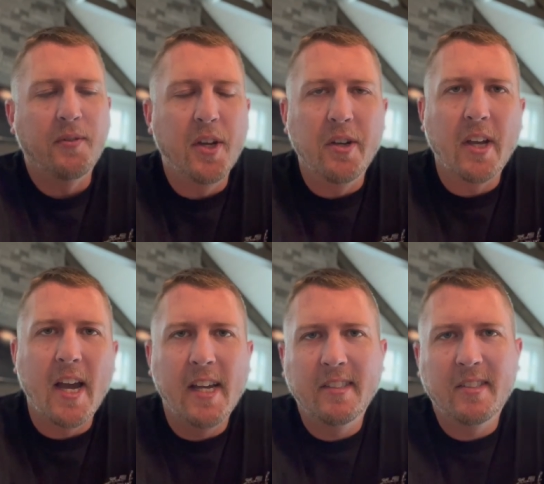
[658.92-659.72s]
video,
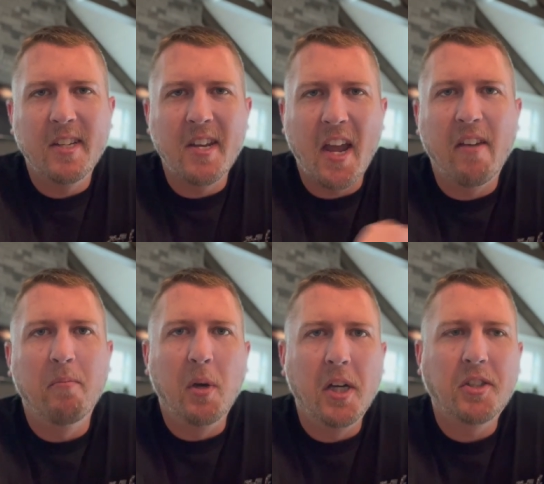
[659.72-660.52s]
guys. Didn't have
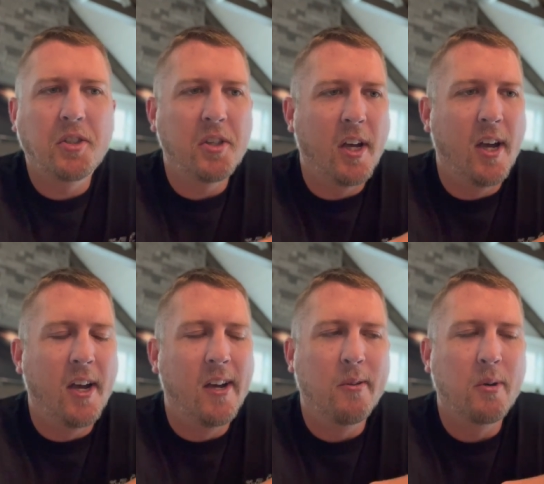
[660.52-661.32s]
much.
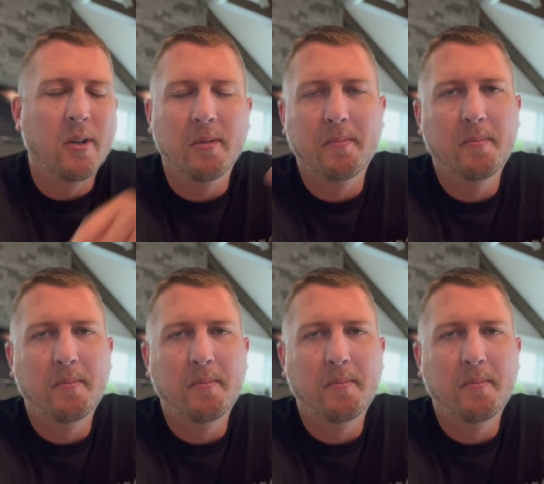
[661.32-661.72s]
Uh, we were